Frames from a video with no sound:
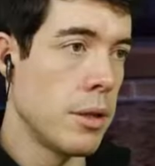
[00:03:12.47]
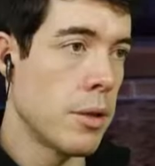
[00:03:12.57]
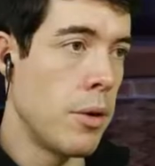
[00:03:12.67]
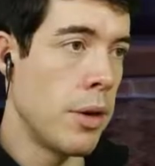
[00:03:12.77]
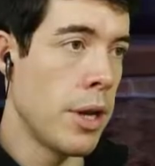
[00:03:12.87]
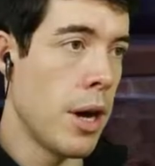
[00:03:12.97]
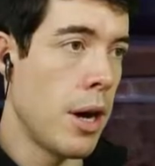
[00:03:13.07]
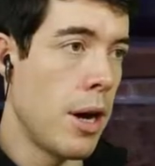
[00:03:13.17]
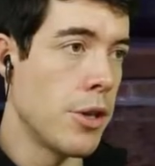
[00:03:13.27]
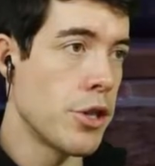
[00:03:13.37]

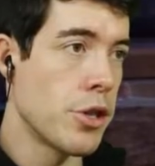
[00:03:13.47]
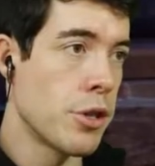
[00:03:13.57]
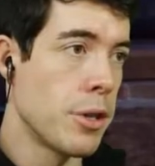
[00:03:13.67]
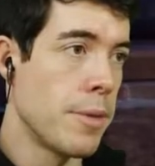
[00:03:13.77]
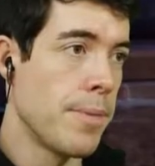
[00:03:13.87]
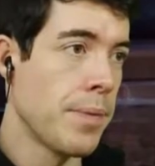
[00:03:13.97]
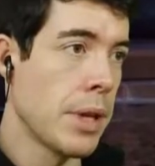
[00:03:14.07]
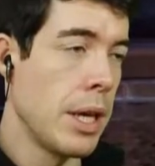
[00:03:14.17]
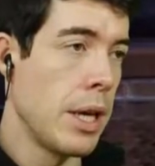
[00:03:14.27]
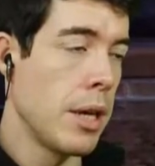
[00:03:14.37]
Coinage.
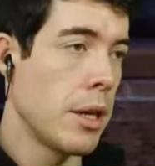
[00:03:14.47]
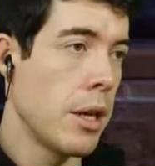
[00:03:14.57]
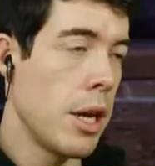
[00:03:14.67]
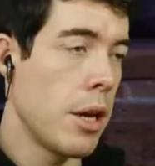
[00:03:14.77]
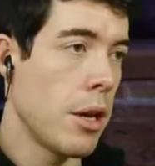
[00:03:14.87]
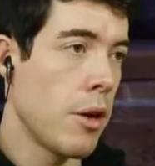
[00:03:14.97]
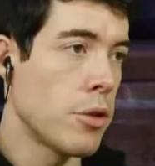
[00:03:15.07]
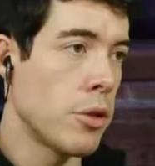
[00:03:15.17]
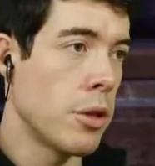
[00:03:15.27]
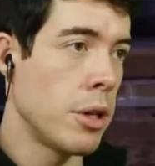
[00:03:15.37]
Here you go.
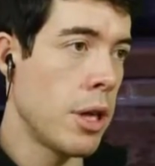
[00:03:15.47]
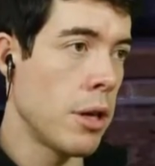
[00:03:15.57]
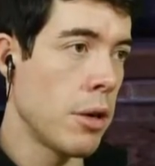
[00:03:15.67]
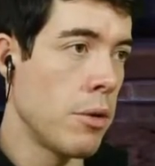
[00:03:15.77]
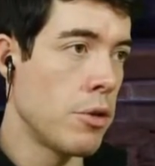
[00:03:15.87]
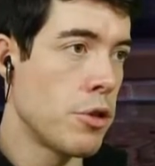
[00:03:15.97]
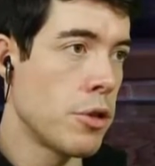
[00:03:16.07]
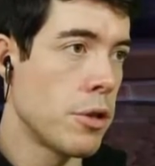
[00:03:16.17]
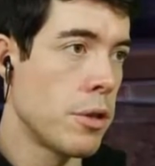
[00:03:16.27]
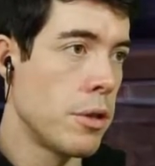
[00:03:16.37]
Suck on that,
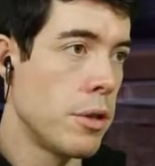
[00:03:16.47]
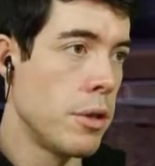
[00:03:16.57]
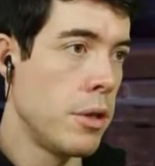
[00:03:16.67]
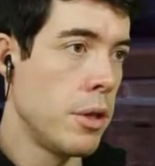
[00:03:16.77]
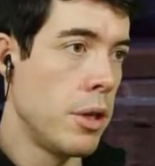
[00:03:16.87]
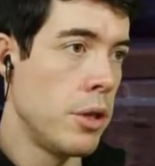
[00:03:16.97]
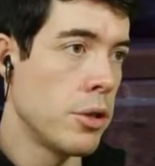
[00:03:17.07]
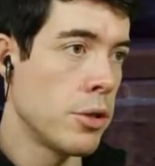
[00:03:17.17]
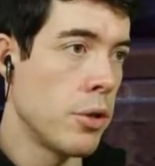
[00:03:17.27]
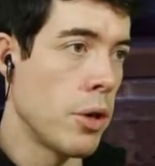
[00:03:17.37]
Gooigi.
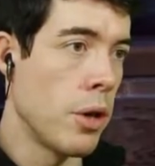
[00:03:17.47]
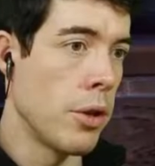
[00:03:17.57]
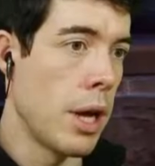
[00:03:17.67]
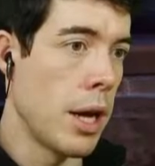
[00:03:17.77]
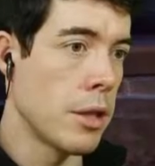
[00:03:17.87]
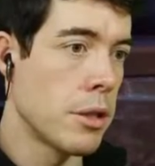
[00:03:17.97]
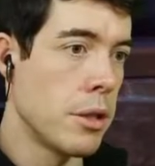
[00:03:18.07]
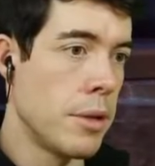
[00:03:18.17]
Suck on that.